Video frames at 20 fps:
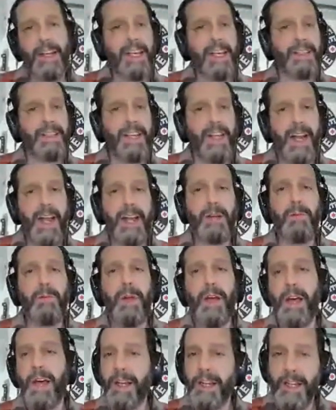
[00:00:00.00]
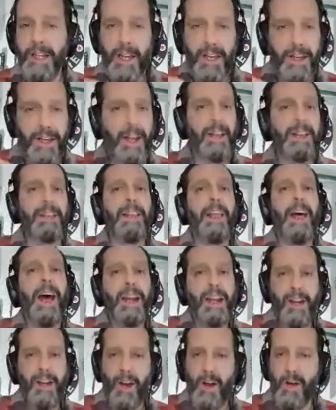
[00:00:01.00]
I said, I, I cut a lot
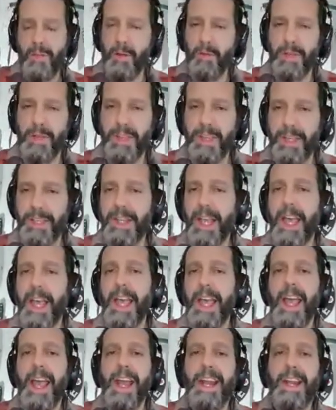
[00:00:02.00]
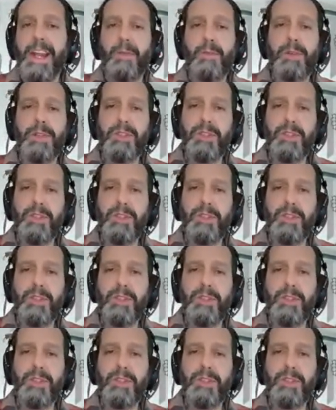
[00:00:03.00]
of carpet with this and it was